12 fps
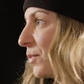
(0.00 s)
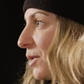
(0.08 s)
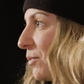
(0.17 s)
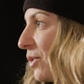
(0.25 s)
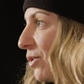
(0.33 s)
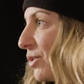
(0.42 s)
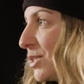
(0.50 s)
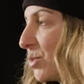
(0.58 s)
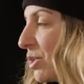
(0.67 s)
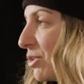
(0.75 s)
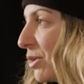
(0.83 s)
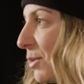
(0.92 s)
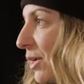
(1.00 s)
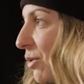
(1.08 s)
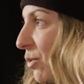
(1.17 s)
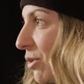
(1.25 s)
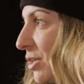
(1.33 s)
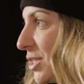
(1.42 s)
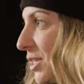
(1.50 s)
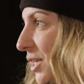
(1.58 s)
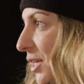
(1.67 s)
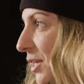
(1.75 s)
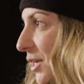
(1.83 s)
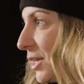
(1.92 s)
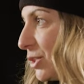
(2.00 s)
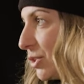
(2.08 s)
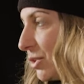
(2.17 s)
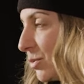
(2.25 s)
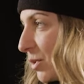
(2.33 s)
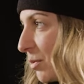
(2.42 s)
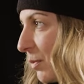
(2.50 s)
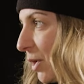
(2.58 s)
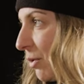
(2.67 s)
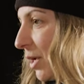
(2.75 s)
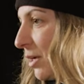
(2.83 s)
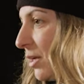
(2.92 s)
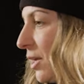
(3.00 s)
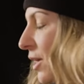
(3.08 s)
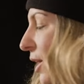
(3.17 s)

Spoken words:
people always wonder about warranty issues with BOA.